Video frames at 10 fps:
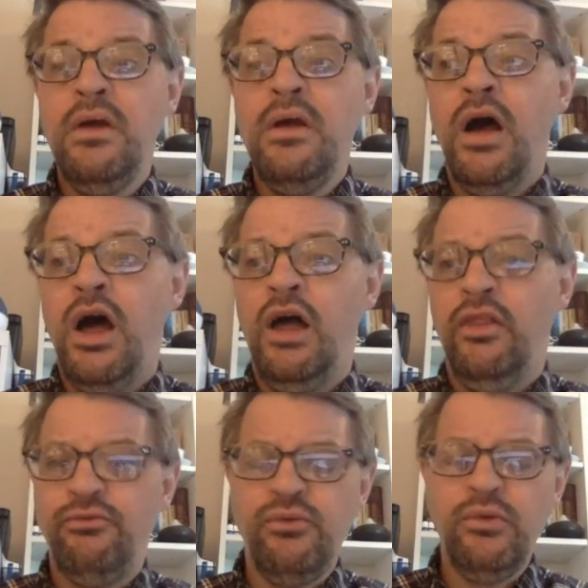The
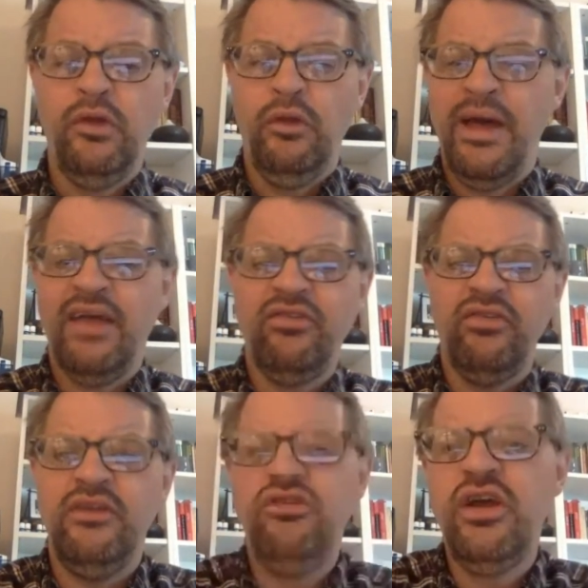formula mass
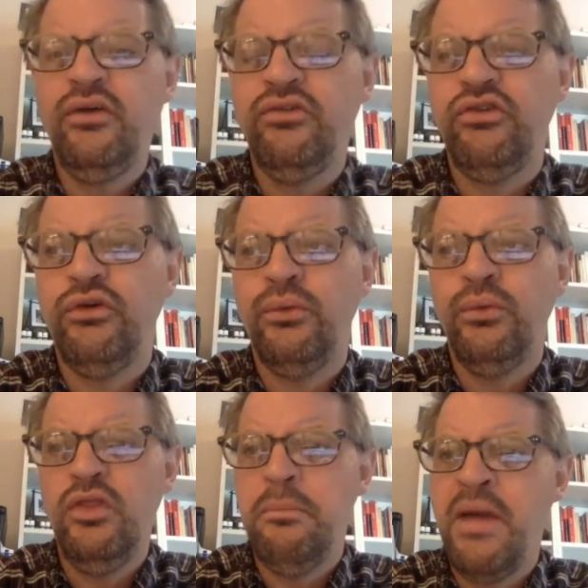then tells you
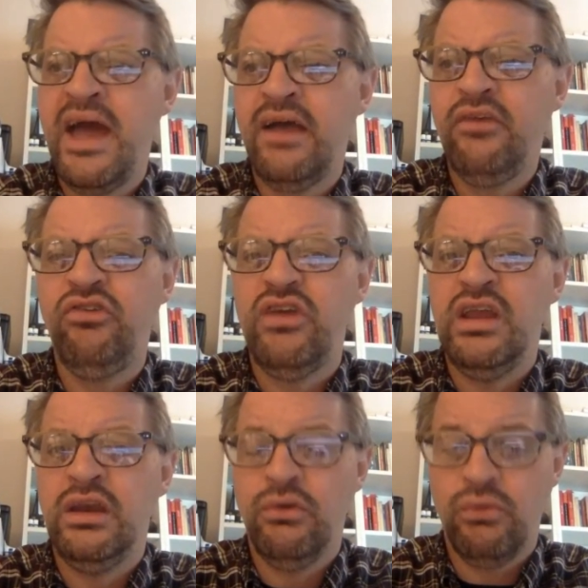the mass
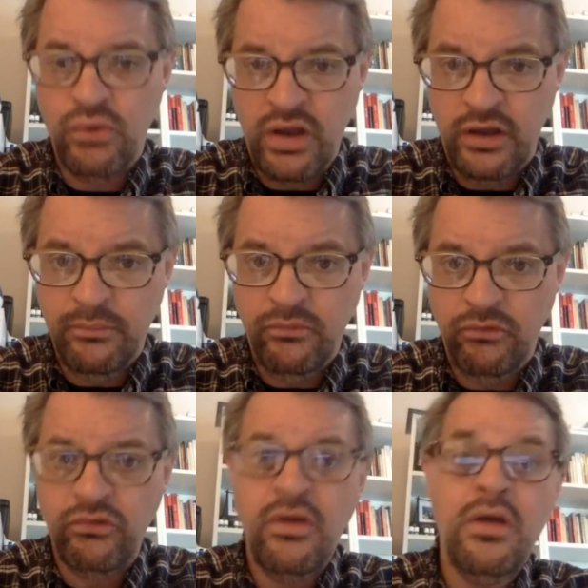in
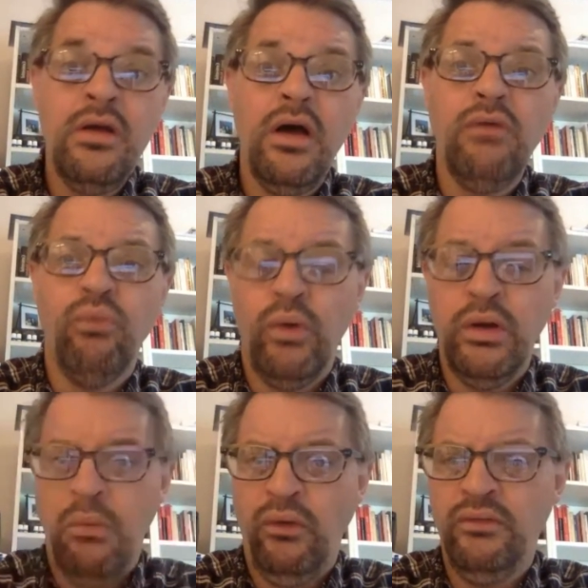grams of 1
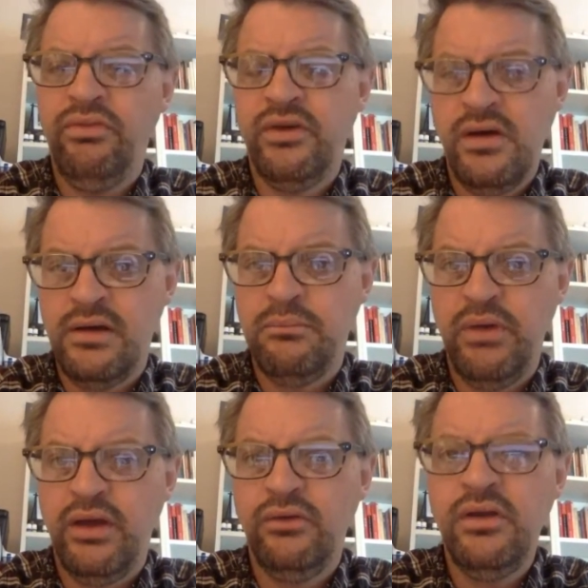mole of the
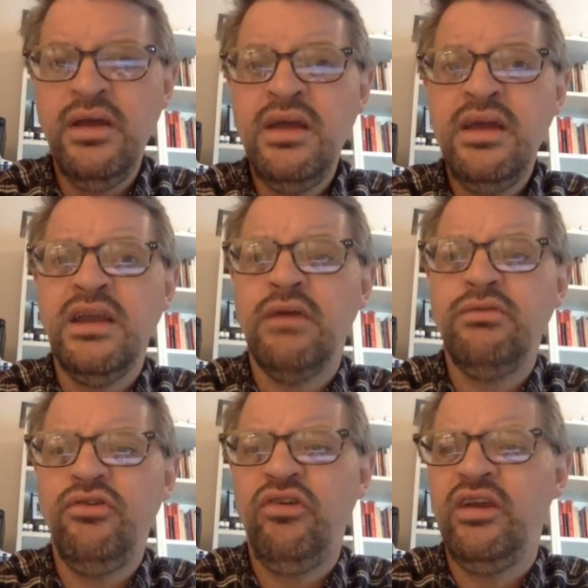compound. Now, if you're
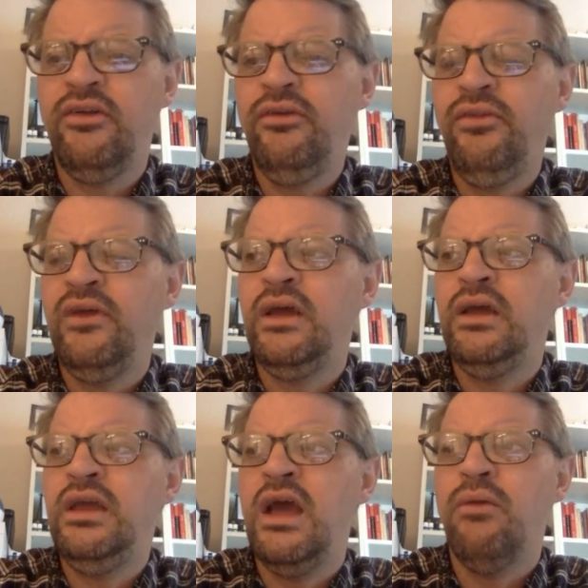sitting there thinking,
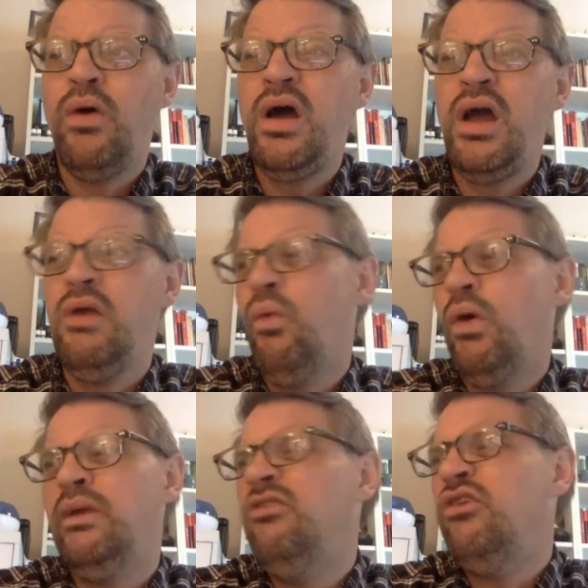yeah, why do
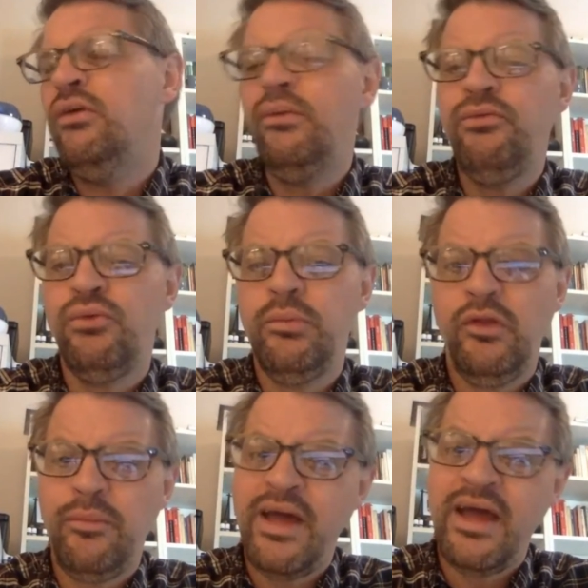we deal with formula
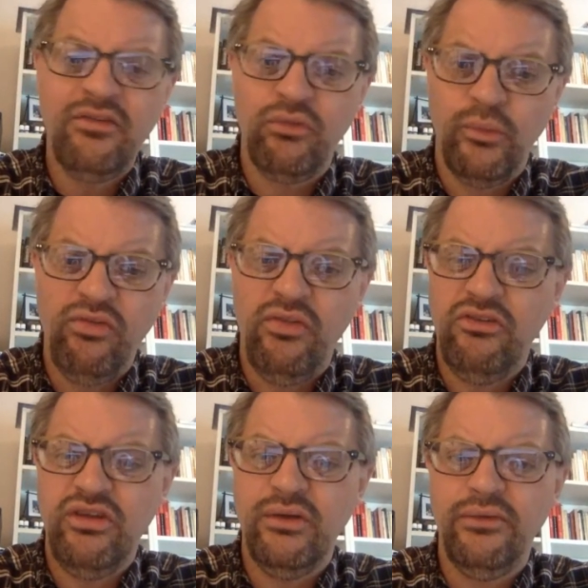mass? What's the
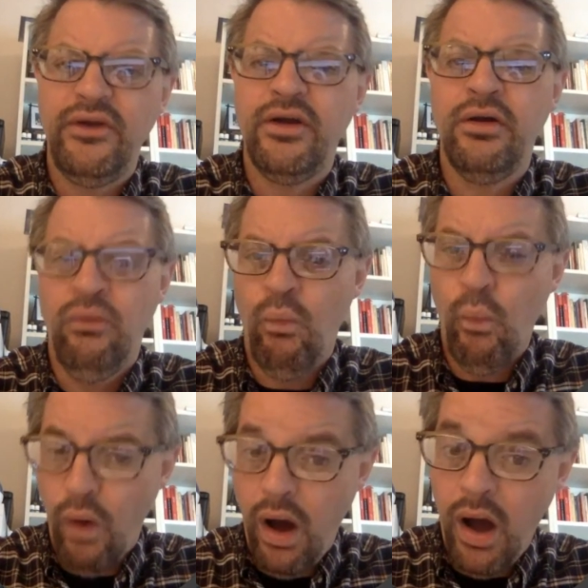deal there?
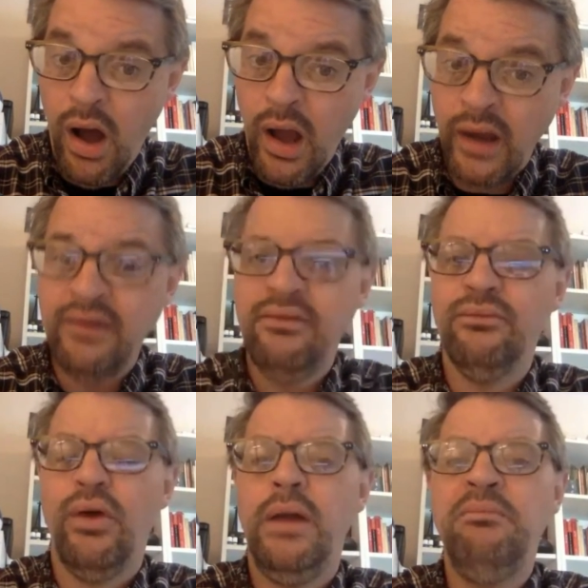Why? Right.